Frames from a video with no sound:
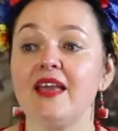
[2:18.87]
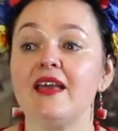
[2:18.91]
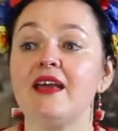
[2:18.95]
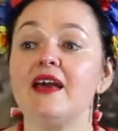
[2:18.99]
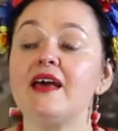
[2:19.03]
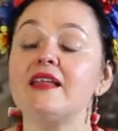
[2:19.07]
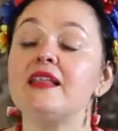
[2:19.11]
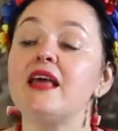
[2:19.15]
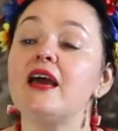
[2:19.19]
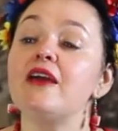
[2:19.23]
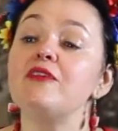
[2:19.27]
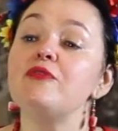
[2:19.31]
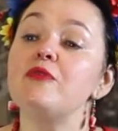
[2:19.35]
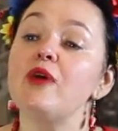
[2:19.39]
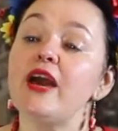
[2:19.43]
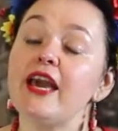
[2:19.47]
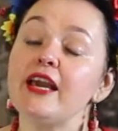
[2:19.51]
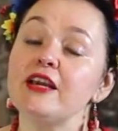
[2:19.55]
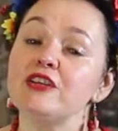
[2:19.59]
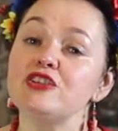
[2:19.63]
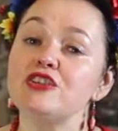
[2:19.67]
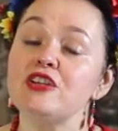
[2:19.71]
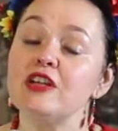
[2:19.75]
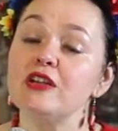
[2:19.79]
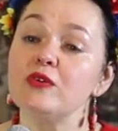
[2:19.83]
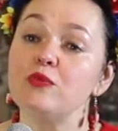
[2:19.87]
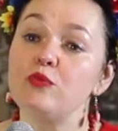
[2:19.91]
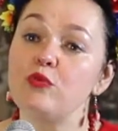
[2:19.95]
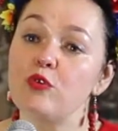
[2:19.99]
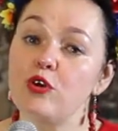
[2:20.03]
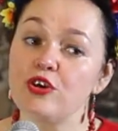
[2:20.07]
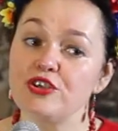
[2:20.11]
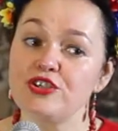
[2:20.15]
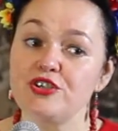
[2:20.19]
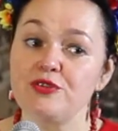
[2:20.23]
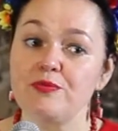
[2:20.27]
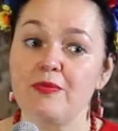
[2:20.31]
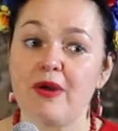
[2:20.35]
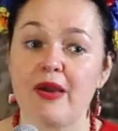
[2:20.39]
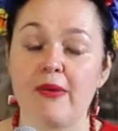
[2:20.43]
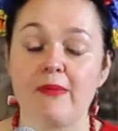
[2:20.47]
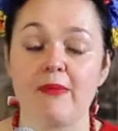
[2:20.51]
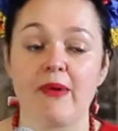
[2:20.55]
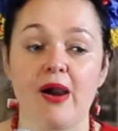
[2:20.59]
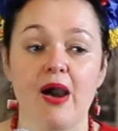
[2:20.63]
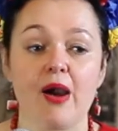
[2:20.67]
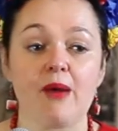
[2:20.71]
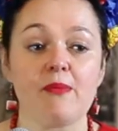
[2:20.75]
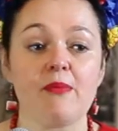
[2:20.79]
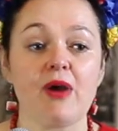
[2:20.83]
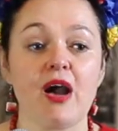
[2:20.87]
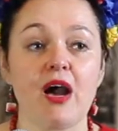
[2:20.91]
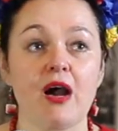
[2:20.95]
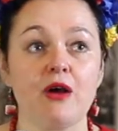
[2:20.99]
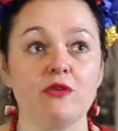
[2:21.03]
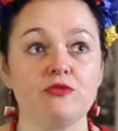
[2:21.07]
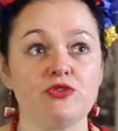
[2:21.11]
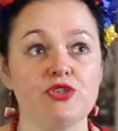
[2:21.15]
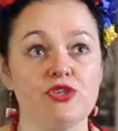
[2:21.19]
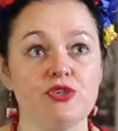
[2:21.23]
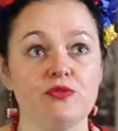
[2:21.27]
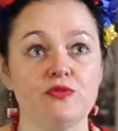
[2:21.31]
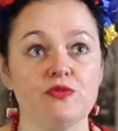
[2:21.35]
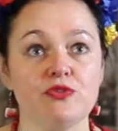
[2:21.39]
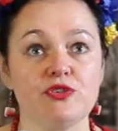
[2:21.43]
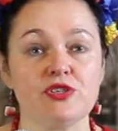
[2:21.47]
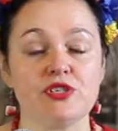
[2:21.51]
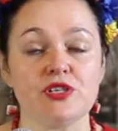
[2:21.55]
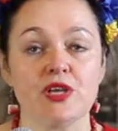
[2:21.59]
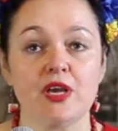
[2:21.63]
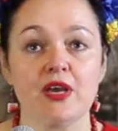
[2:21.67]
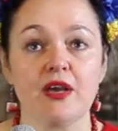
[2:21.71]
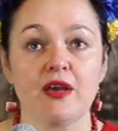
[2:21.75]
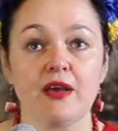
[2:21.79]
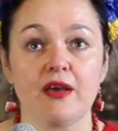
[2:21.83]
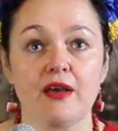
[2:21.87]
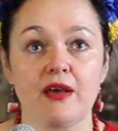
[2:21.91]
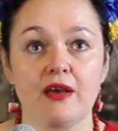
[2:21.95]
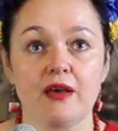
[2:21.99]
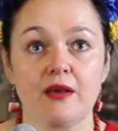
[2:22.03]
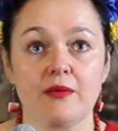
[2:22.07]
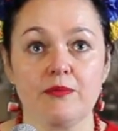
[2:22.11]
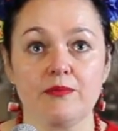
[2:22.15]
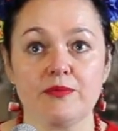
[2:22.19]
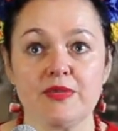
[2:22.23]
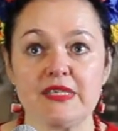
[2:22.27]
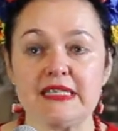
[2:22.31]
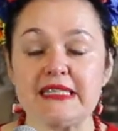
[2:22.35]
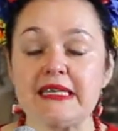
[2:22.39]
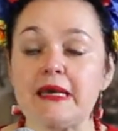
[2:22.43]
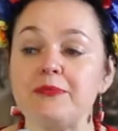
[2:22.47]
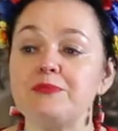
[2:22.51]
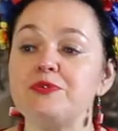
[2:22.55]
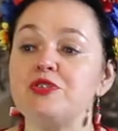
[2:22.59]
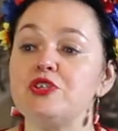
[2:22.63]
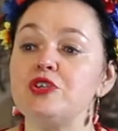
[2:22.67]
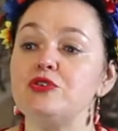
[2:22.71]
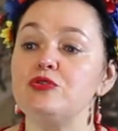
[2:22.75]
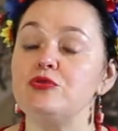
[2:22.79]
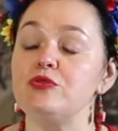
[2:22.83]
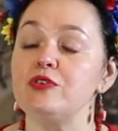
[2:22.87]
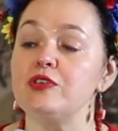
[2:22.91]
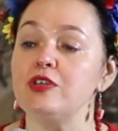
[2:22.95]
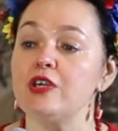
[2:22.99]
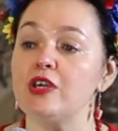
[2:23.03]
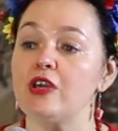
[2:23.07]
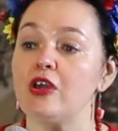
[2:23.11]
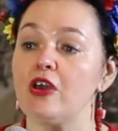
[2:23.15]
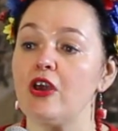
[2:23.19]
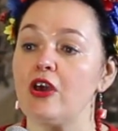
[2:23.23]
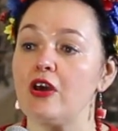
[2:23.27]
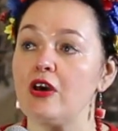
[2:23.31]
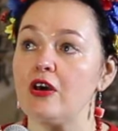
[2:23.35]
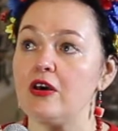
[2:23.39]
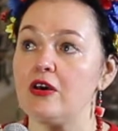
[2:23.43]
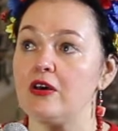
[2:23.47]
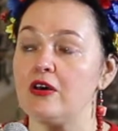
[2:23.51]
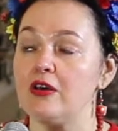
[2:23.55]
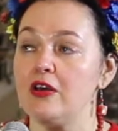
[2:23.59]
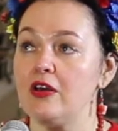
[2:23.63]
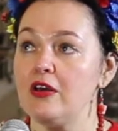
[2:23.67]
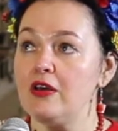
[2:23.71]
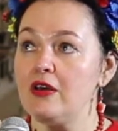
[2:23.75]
And I actually watched my mom, how she was substituting her